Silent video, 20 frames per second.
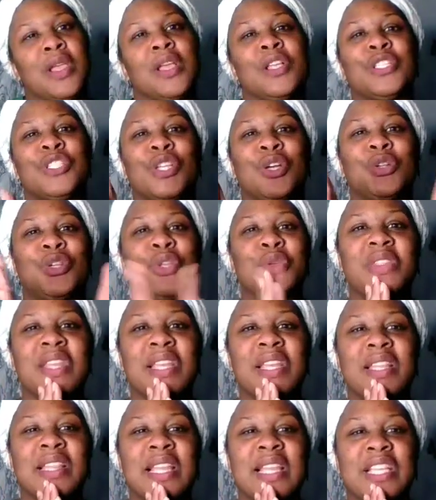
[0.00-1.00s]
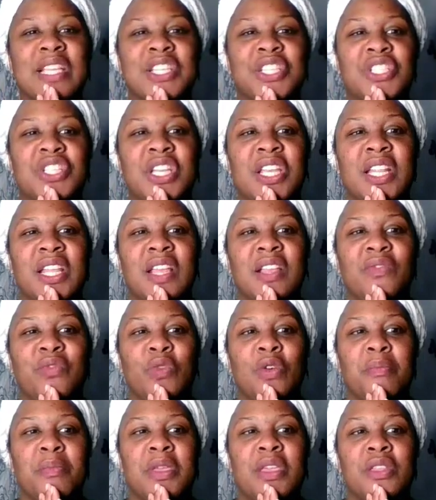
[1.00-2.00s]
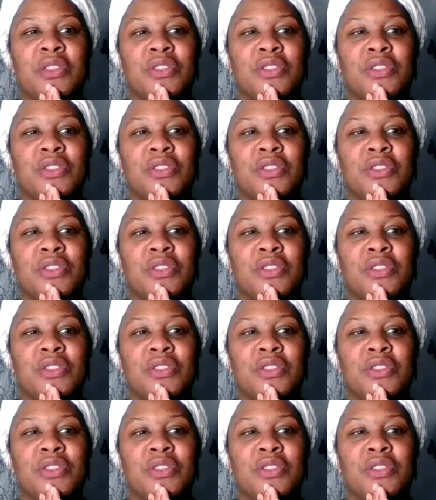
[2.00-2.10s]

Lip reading: So do you think that's cheating for me